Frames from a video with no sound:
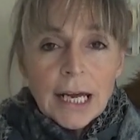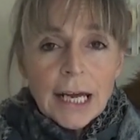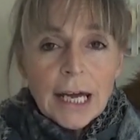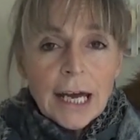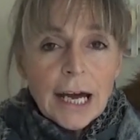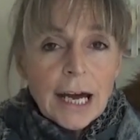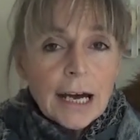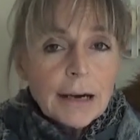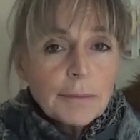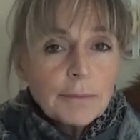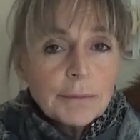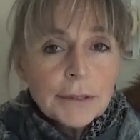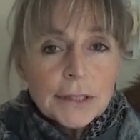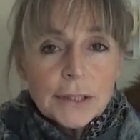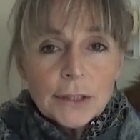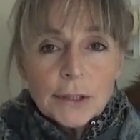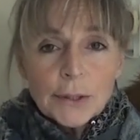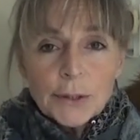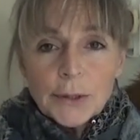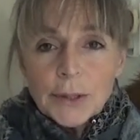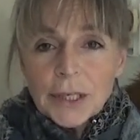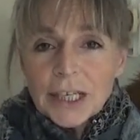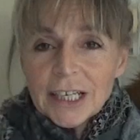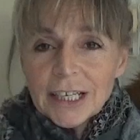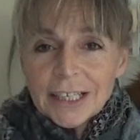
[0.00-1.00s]

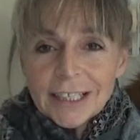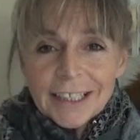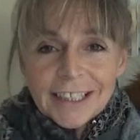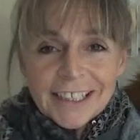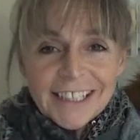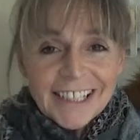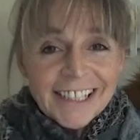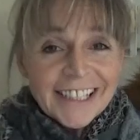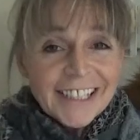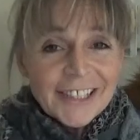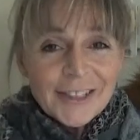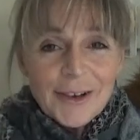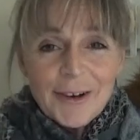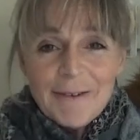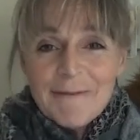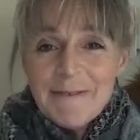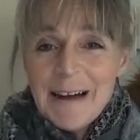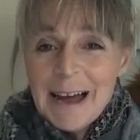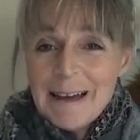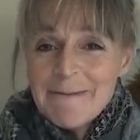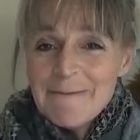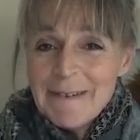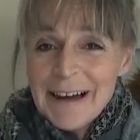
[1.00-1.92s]
absolutely has gone my